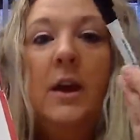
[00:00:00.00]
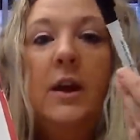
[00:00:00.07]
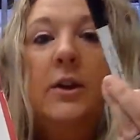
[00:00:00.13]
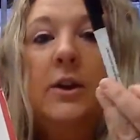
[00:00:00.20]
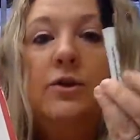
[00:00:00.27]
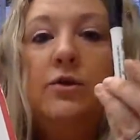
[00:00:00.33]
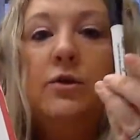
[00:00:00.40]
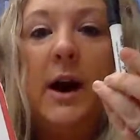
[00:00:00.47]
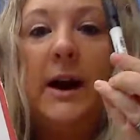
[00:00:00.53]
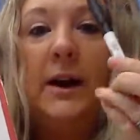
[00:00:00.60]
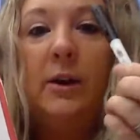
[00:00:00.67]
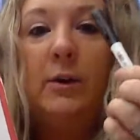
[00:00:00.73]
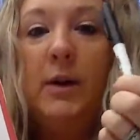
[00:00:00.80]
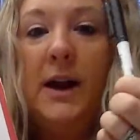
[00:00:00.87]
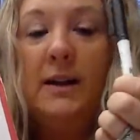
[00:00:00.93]
The dry
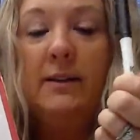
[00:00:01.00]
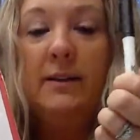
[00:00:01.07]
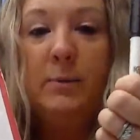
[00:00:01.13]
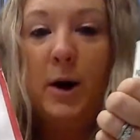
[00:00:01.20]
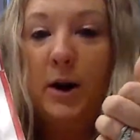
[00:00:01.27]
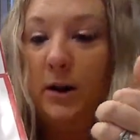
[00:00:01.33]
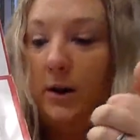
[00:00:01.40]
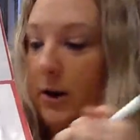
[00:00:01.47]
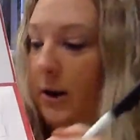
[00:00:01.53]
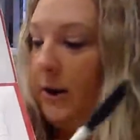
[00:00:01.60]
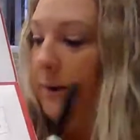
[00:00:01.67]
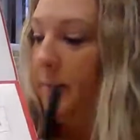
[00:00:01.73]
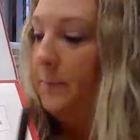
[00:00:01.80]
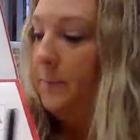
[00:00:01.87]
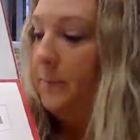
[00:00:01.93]
erase
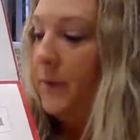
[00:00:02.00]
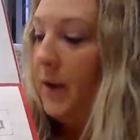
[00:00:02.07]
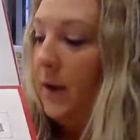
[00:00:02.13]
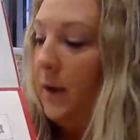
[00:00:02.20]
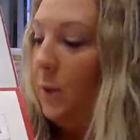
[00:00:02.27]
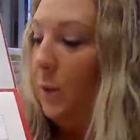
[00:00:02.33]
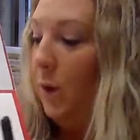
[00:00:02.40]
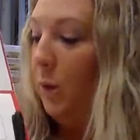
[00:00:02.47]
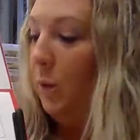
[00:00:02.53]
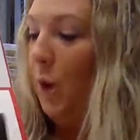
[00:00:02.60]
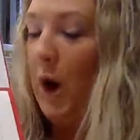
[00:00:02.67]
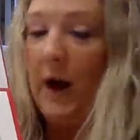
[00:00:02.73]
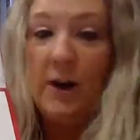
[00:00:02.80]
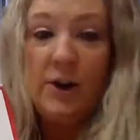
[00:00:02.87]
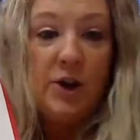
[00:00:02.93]
marker will
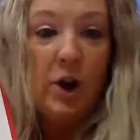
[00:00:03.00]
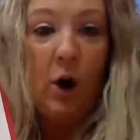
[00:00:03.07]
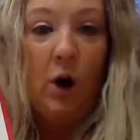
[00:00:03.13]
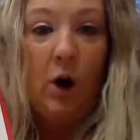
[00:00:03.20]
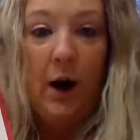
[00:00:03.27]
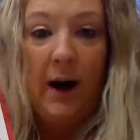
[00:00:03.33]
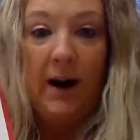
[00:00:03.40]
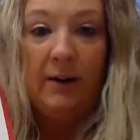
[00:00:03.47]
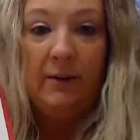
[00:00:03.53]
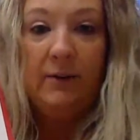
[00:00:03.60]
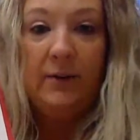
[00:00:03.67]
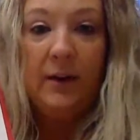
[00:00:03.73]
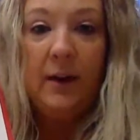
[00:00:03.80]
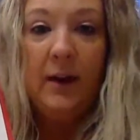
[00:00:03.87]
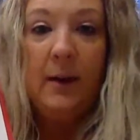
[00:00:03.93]
wash off
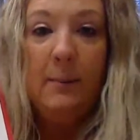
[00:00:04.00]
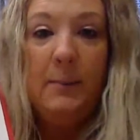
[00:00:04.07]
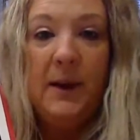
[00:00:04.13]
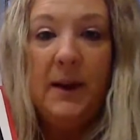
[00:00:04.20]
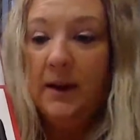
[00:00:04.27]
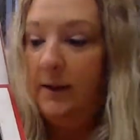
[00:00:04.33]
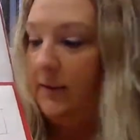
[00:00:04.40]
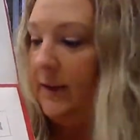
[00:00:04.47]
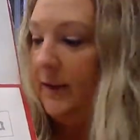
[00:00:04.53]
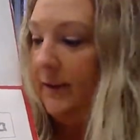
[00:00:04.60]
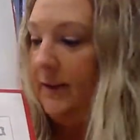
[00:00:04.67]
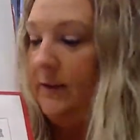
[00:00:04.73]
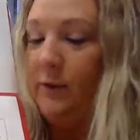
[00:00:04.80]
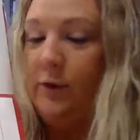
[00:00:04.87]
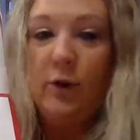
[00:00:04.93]
because this
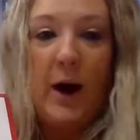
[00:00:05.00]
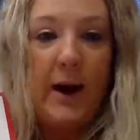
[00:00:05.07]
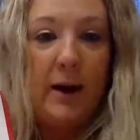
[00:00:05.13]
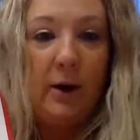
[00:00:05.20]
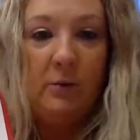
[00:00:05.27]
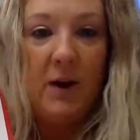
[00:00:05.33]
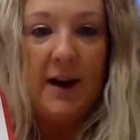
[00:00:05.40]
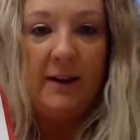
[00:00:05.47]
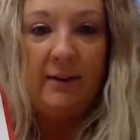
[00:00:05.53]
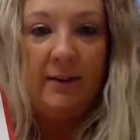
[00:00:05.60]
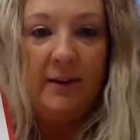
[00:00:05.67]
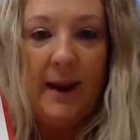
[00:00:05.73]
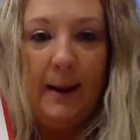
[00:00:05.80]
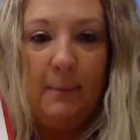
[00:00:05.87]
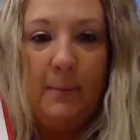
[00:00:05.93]
is dry erase
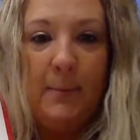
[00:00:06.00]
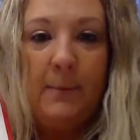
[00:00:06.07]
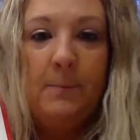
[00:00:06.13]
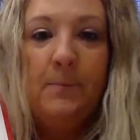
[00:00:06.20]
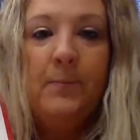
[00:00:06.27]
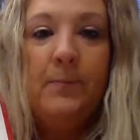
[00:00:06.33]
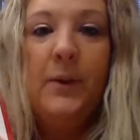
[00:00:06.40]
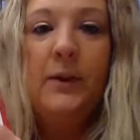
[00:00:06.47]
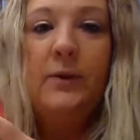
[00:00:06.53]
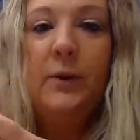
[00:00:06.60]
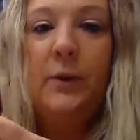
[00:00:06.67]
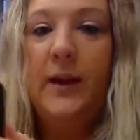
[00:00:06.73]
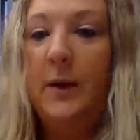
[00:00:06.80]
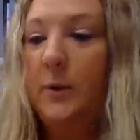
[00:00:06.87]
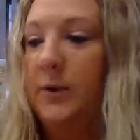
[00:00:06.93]
tape. So
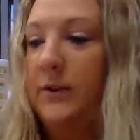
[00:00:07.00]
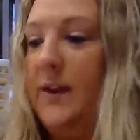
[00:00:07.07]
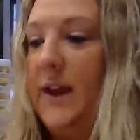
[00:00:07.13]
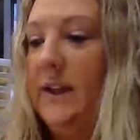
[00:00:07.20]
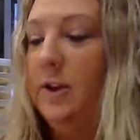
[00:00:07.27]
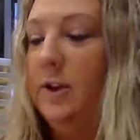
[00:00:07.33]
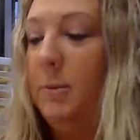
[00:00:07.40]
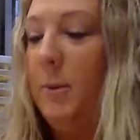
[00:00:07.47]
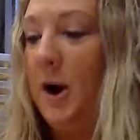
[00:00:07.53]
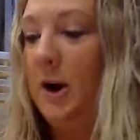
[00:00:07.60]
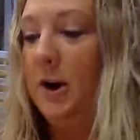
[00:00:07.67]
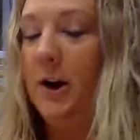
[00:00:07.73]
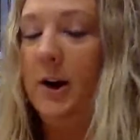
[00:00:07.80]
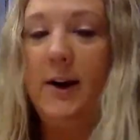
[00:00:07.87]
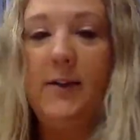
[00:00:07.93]
they will take their
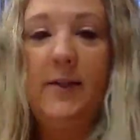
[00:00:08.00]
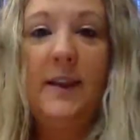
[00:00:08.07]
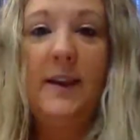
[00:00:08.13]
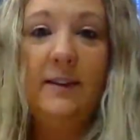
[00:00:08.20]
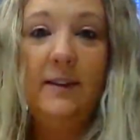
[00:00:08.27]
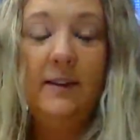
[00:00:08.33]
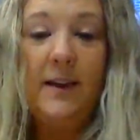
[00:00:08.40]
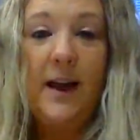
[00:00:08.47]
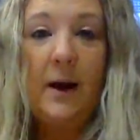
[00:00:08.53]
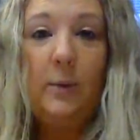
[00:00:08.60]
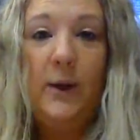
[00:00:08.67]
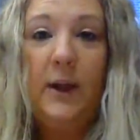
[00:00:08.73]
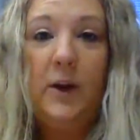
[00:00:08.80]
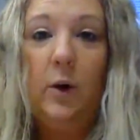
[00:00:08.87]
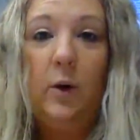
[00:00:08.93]
marker, and this is how
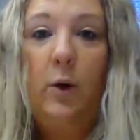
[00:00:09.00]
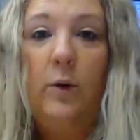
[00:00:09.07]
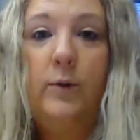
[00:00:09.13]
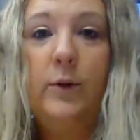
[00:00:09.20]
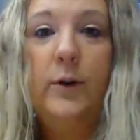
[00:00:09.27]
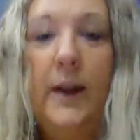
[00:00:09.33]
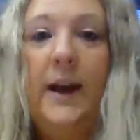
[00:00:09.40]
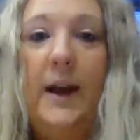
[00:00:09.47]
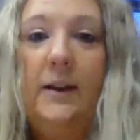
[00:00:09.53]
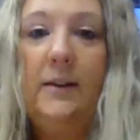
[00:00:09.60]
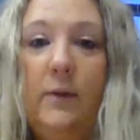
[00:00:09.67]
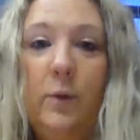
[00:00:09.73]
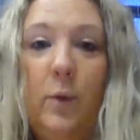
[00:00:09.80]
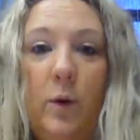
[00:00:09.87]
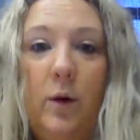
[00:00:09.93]
we go over it at
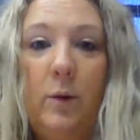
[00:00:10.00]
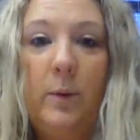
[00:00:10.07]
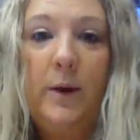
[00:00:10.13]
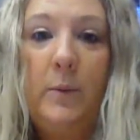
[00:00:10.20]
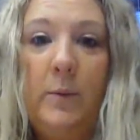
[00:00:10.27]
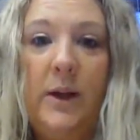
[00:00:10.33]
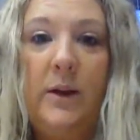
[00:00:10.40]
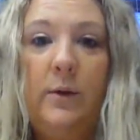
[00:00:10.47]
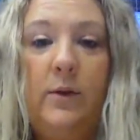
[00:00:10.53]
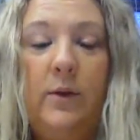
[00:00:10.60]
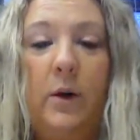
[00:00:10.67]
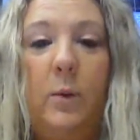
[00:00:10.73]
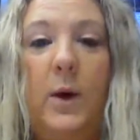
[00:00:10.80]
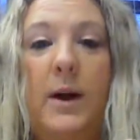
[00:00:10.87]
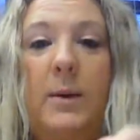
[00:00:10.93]
school when we use
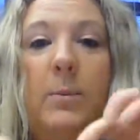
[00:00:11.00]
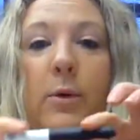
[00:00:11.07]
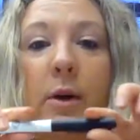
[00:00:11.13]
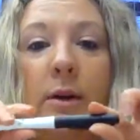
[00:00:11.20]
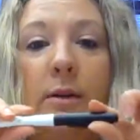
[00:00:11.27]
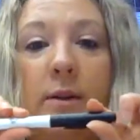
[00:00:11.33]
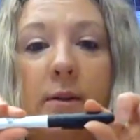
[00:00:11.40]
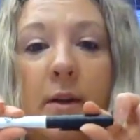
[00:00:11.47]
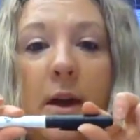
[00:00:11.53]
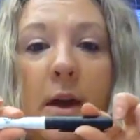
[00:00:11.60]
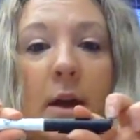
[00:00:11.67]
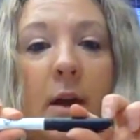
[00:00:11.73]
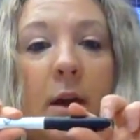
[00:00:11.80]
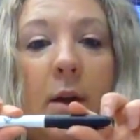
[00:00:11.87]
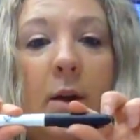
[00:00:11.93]
our whiteboards.
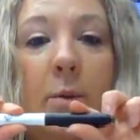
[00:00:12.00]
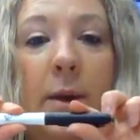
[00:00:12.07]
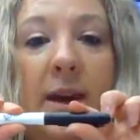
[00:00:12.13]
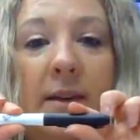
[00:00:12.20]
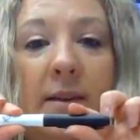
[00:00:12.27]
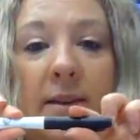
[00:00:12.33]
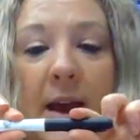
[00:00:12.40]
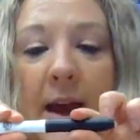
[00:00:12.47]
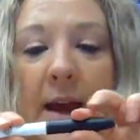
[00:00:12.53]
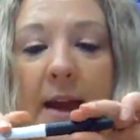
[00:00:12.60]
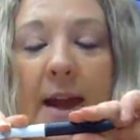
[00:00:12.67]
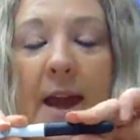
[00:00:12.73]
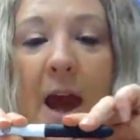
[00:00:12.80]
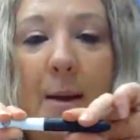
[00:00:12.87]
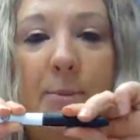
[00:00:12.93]
We say
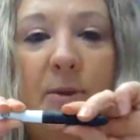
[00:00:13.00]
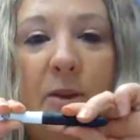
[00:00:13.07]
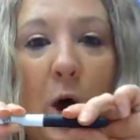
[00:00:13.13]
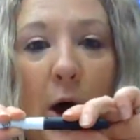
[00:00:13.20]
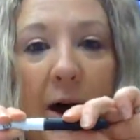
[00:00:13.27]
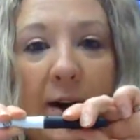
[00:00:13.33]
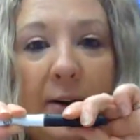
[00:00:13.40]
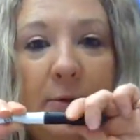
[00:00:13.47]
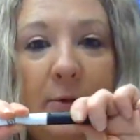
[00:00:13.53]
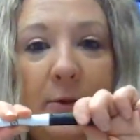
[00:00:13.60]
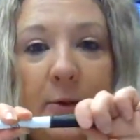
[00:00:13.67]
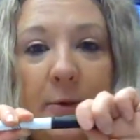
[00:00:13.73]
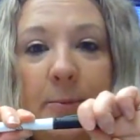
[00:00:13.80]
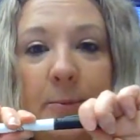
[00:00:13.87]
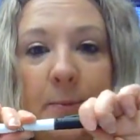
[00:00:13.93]
caps
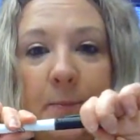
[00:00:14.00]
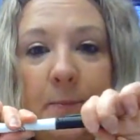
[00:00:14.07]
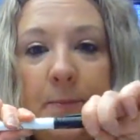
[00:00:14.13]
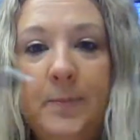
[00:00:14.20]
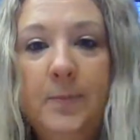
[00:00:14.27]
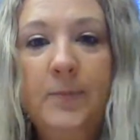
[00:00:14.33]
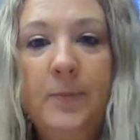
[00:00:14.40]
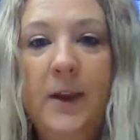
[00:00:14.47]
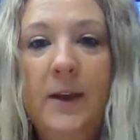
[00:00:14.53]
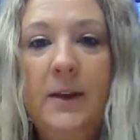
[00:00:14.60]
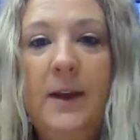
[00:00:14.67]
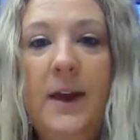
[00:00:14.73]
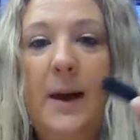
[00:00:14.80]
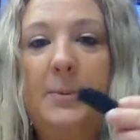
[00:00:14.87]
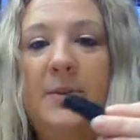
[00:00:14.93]
off,
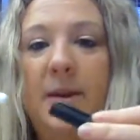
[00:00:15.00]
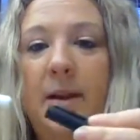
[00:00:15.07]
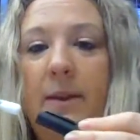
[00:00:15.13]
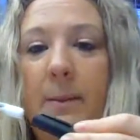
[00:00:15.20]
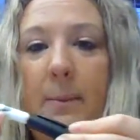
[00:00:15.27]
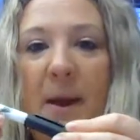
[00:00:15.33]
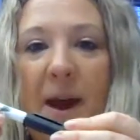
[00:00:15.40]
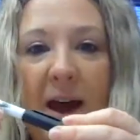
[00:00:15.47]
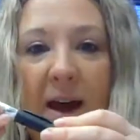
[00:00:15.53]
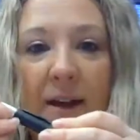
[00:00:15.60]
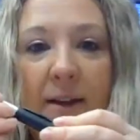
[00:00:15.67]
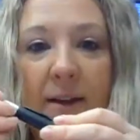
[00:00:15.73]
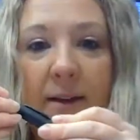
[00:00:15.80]
caps on the back,